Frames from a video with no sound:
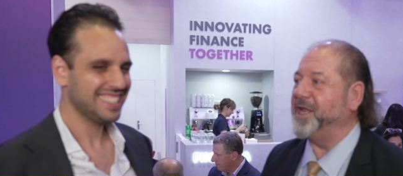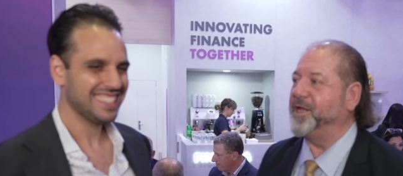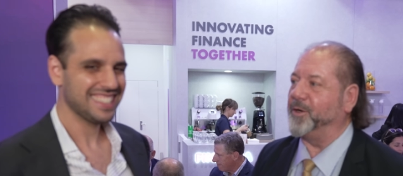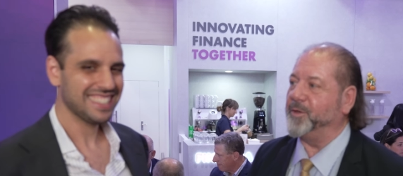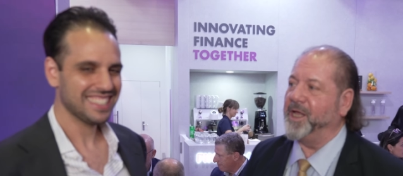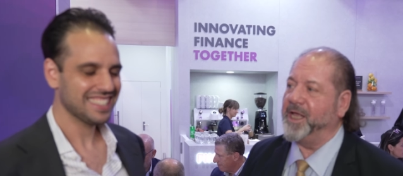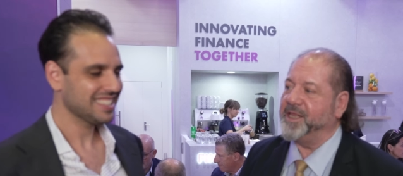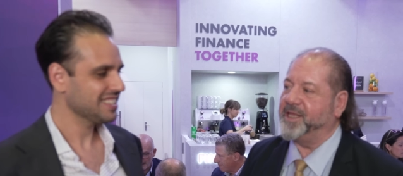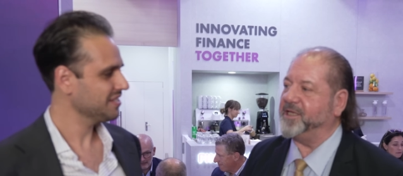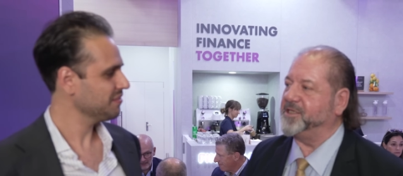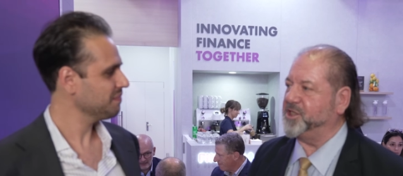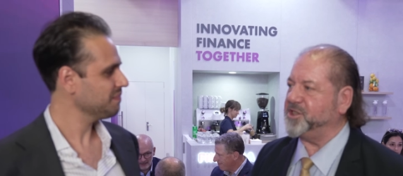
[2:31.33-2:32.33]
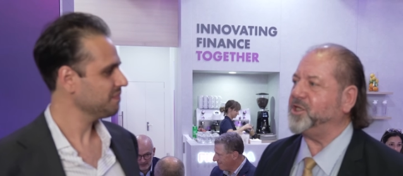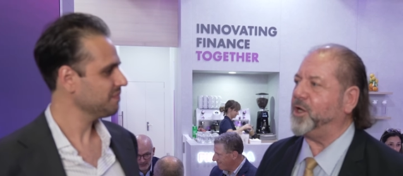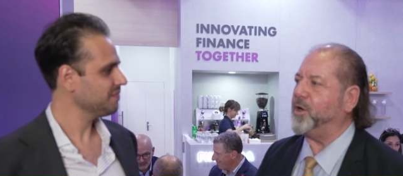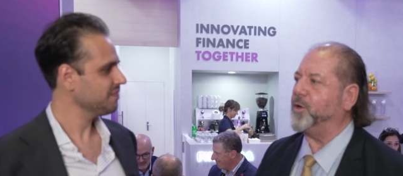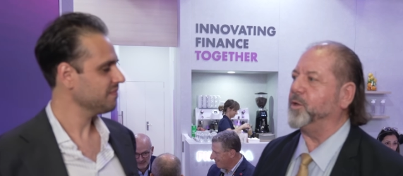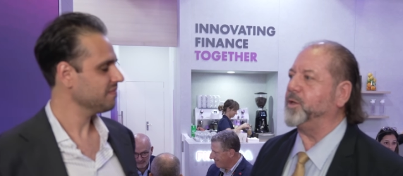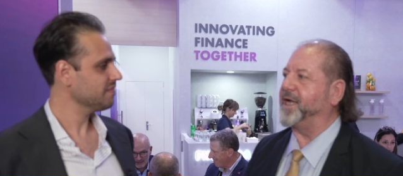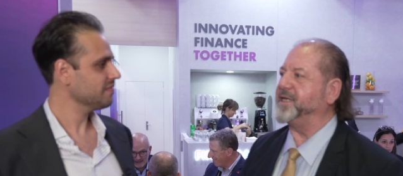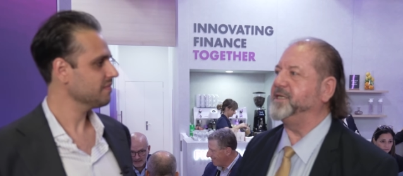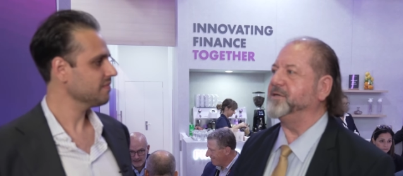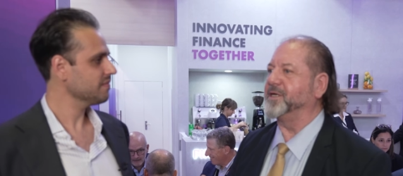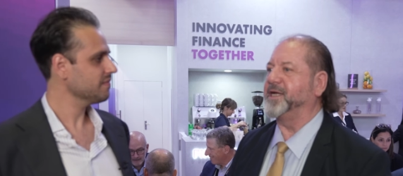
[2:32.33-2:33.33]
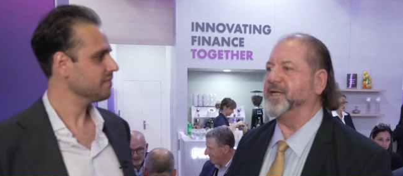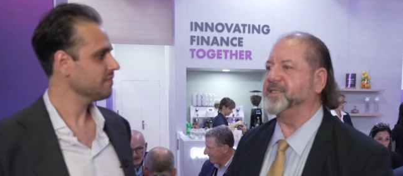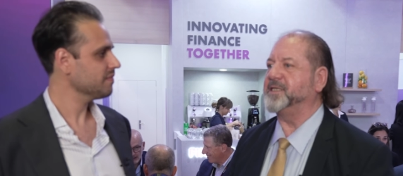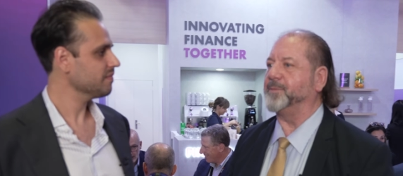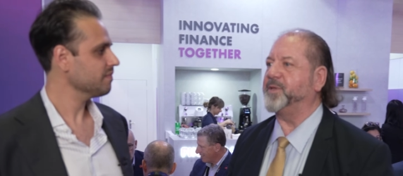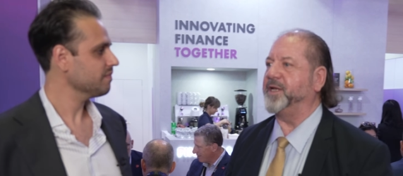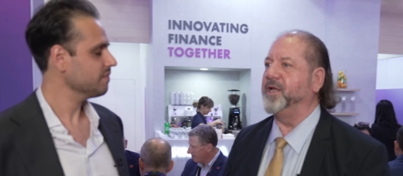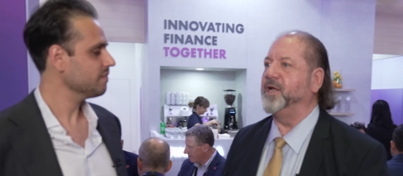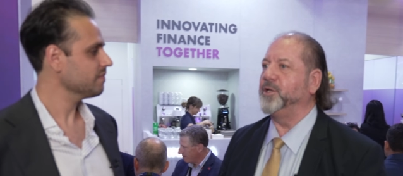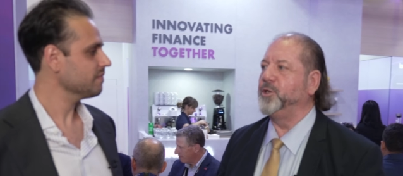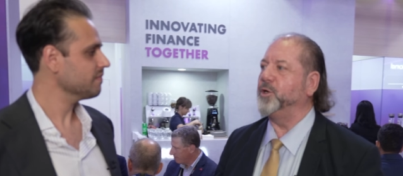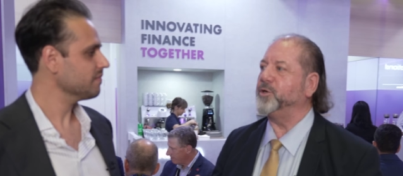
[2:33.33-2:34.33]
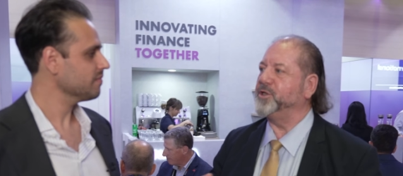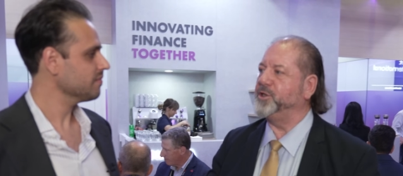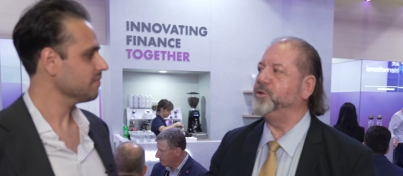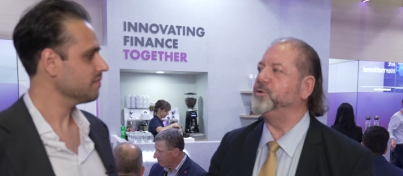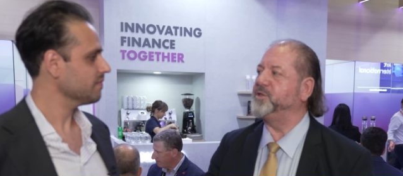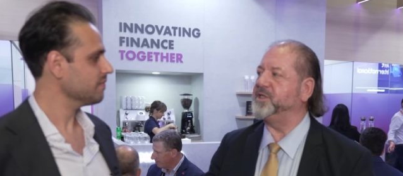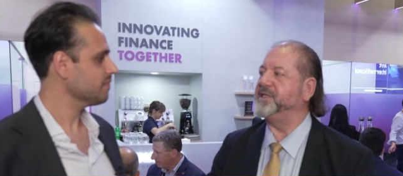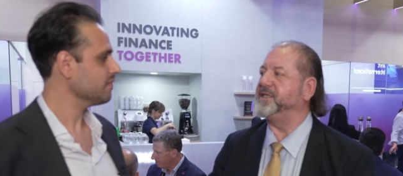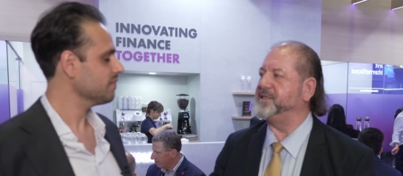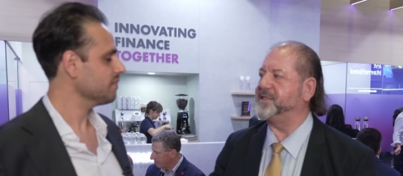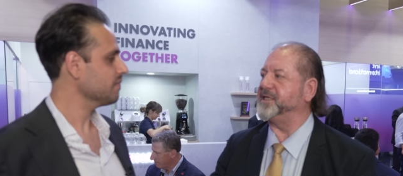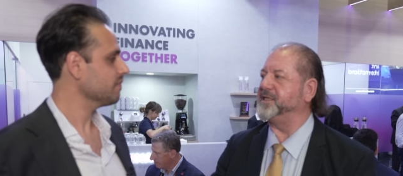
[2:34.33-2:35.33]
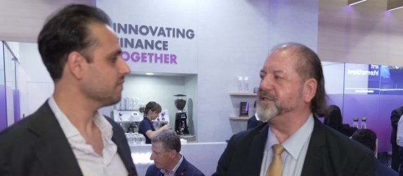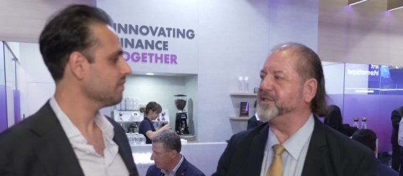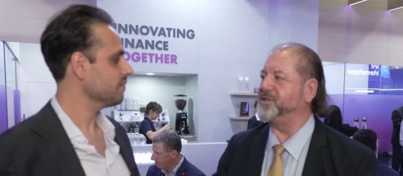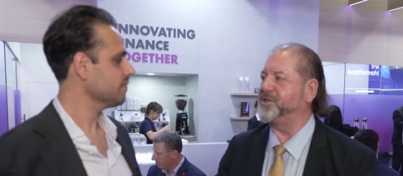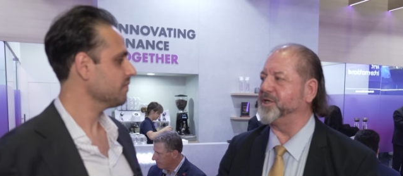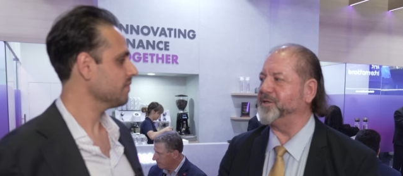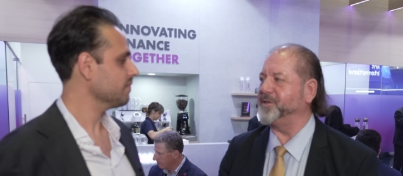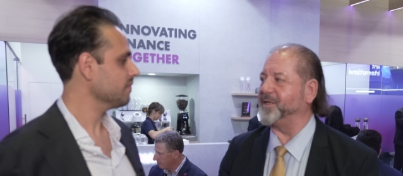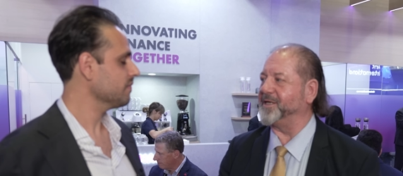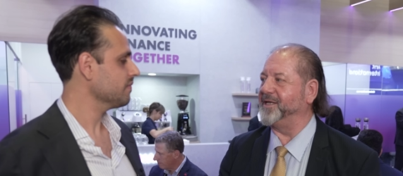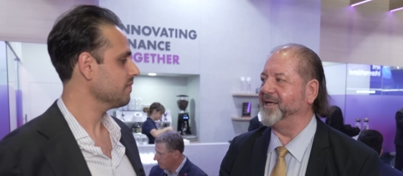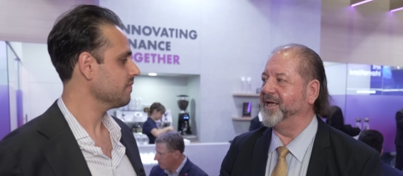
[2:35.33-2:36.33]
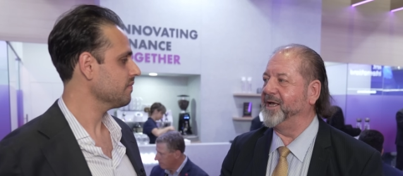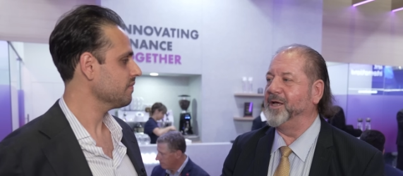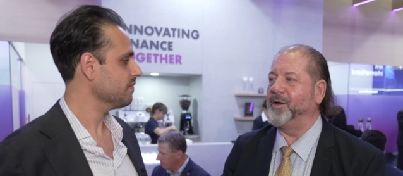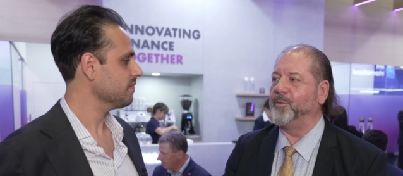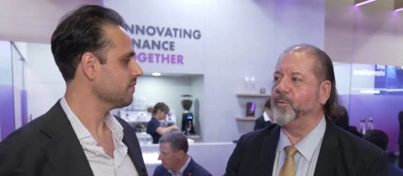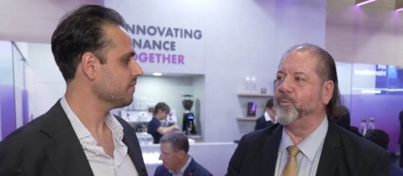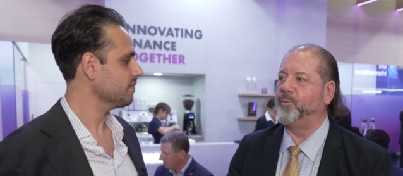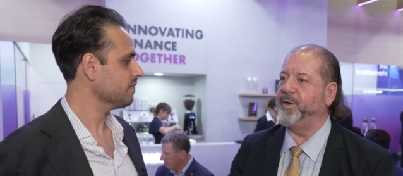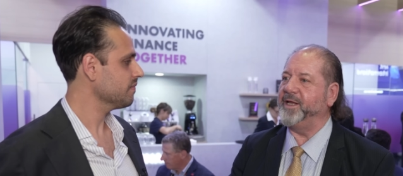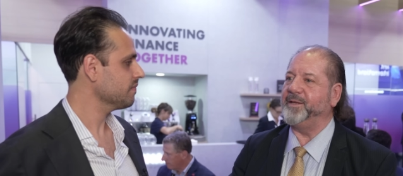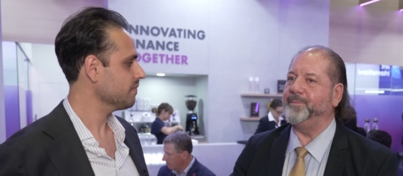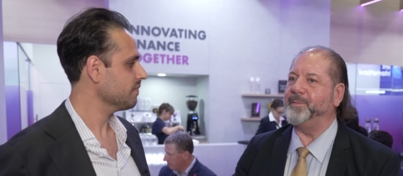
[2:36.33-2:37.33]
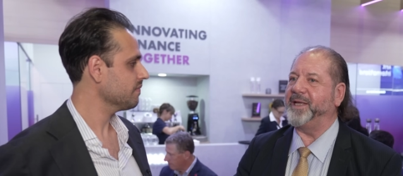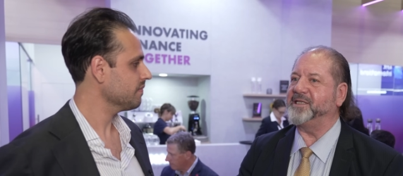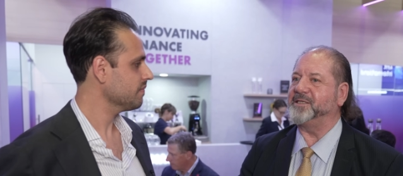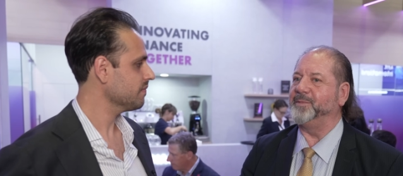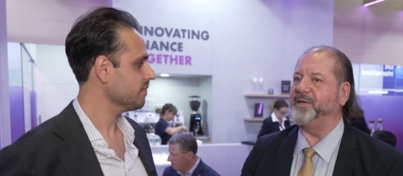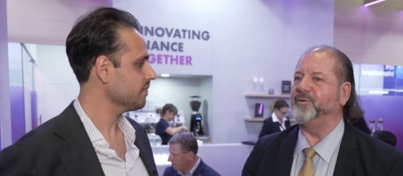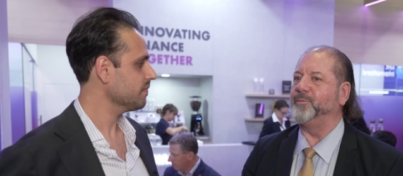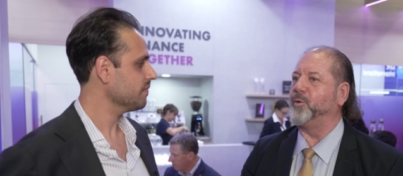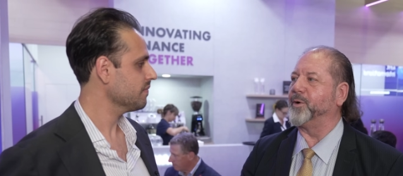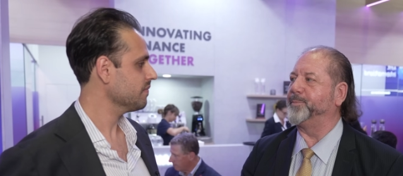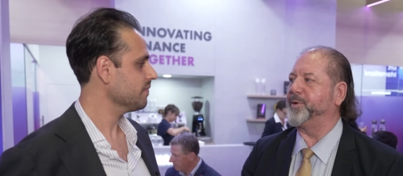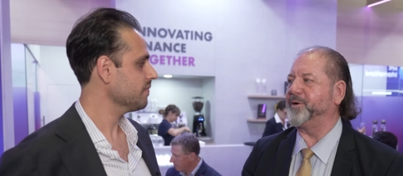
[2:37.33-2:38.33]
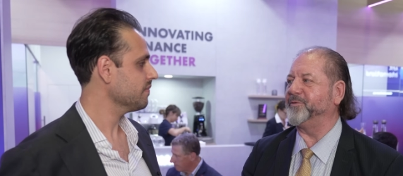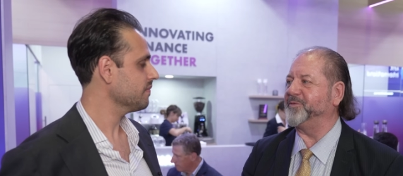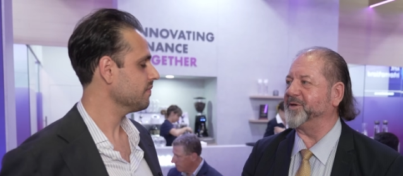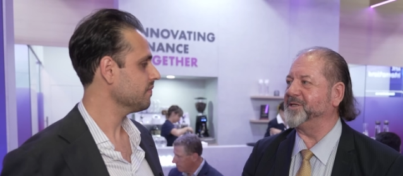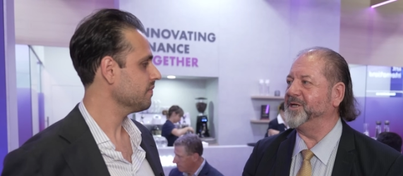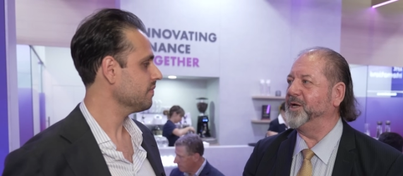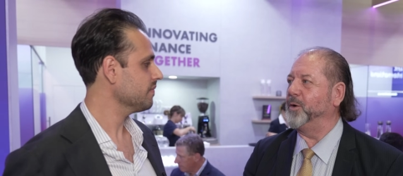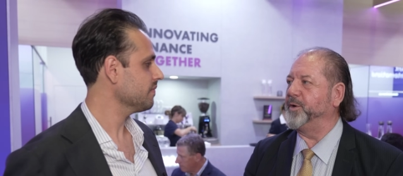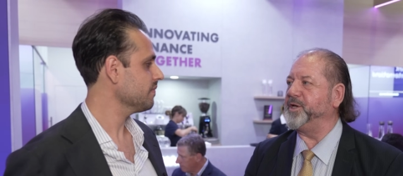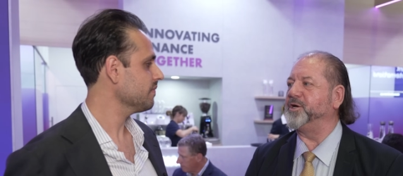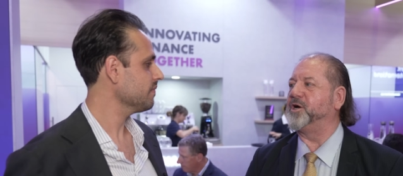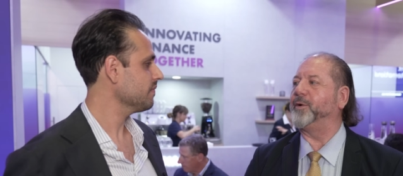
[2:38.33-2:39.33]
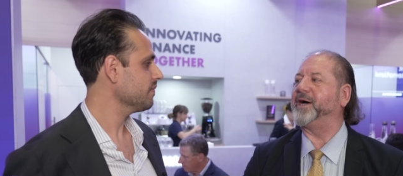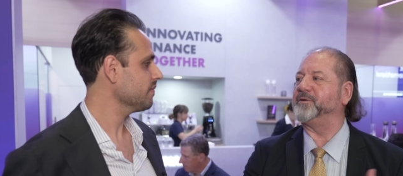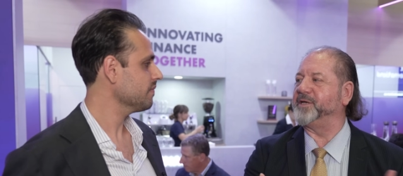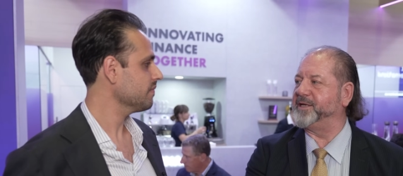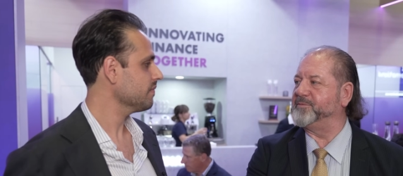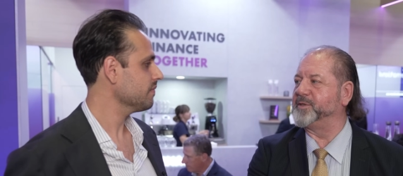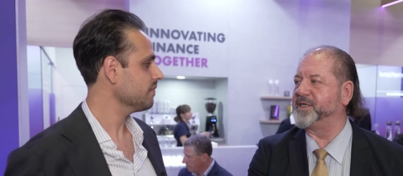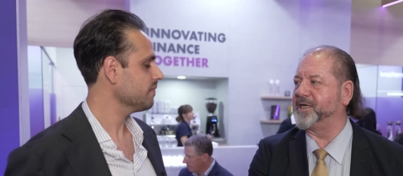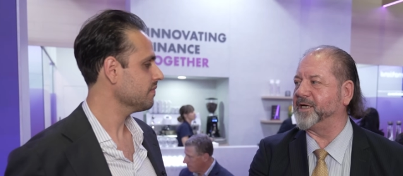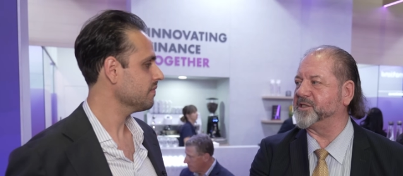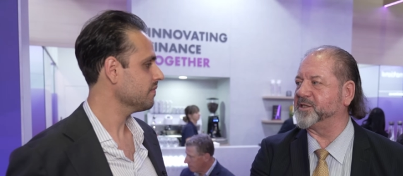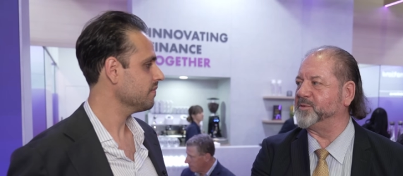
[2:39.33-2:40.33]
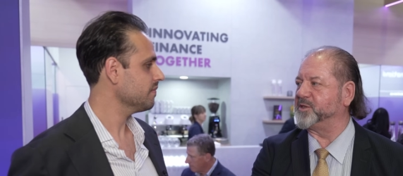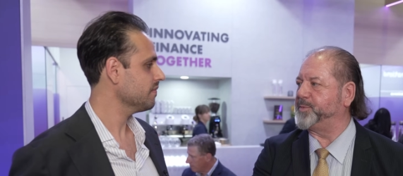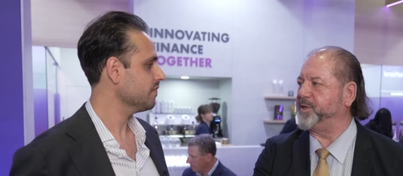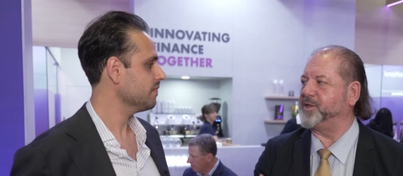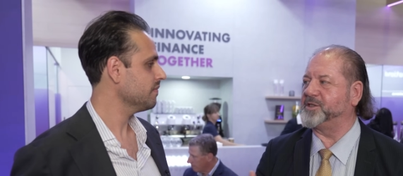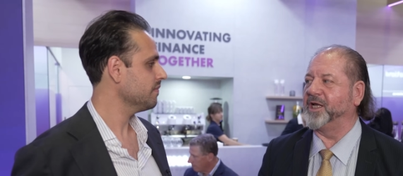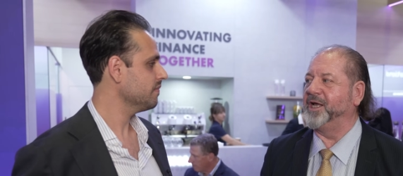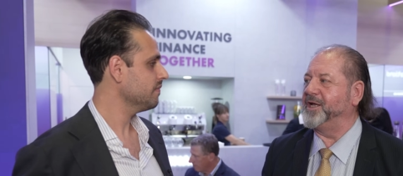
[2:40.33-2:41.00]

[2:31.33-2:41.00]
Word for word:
Speaker 1: you know, the, just the whole idea and concept that you're using these things internally really makes them even more perfect when you go out and give them to customers, because